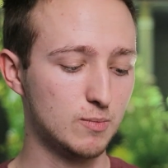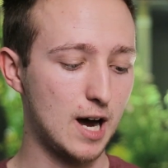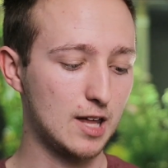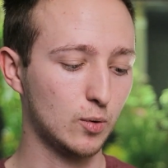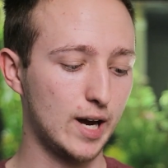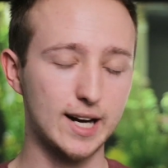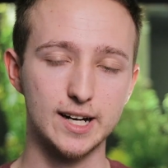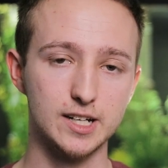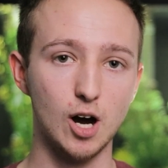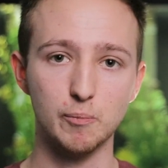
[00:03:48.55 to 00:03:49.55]
by the way, and
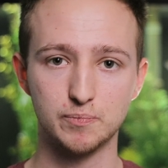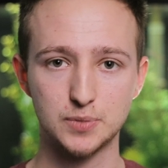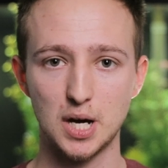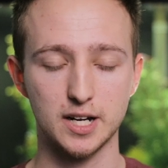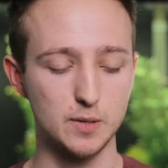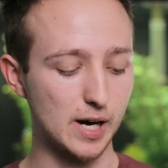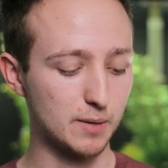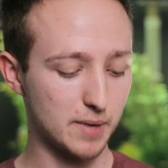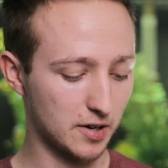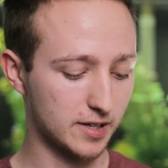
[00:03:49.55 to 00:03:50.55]
I know I'm talking about
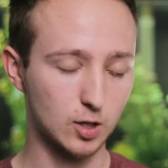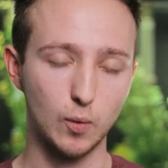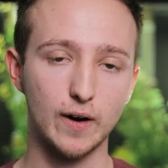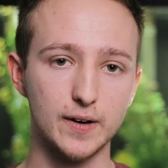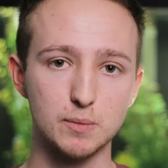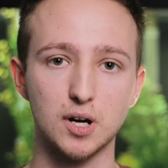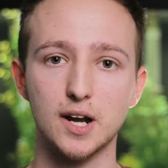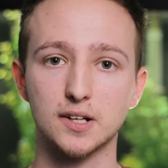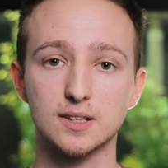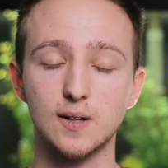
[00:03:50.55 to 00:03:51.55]
American Aquarium
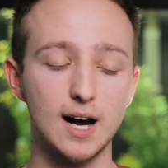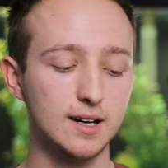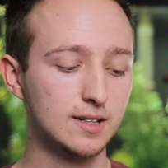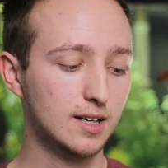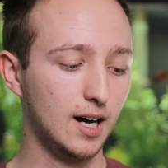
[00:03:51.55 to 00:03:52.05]
Products a lot,